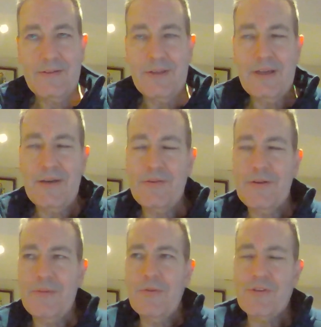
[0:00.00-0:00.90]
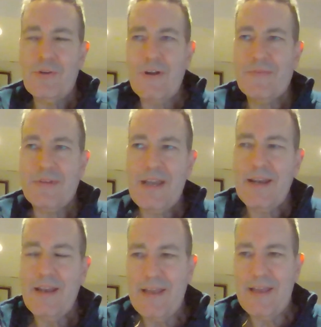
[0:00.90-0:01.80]
Yeah, I'm not sure I've
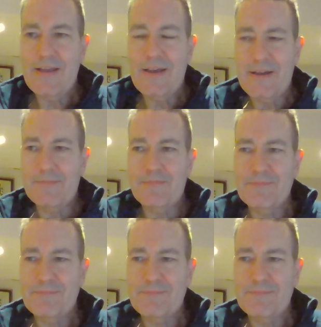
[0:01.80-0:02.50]
taken any. I'm